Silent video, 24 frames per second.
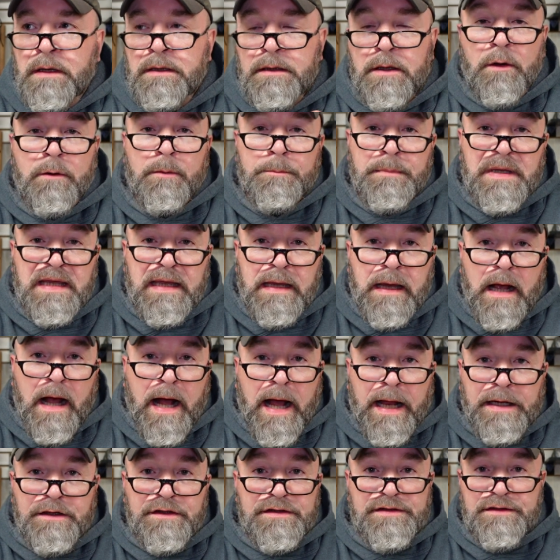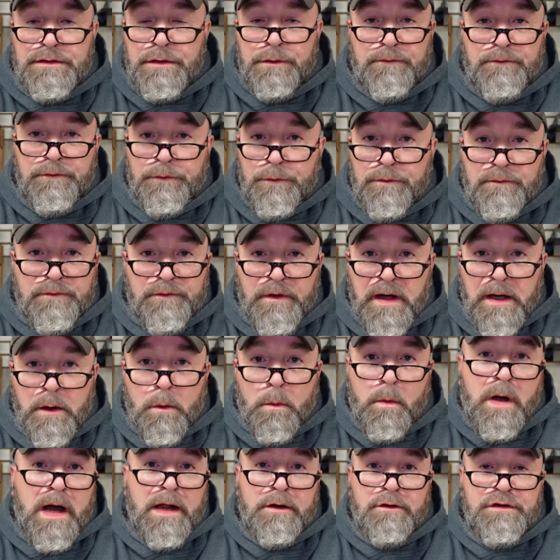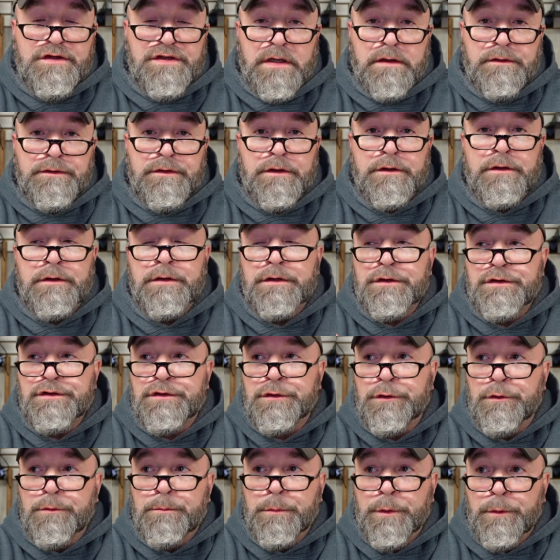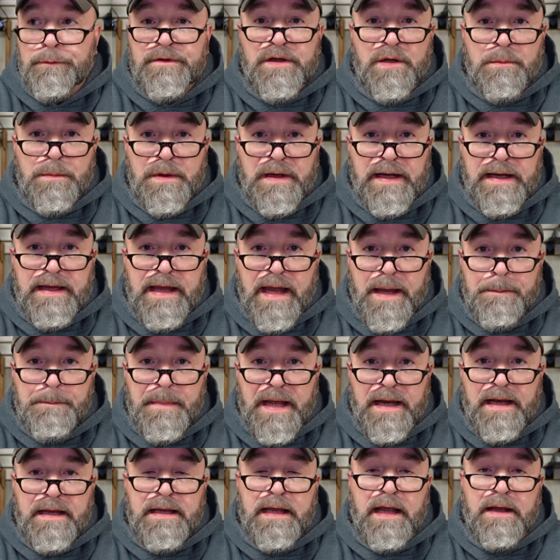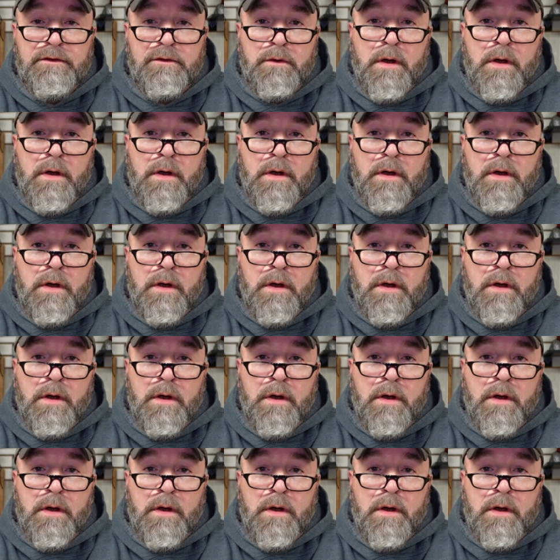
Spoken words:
You know, me, I just do food, fire, water, shelter, shoot, move, communicate, medicate.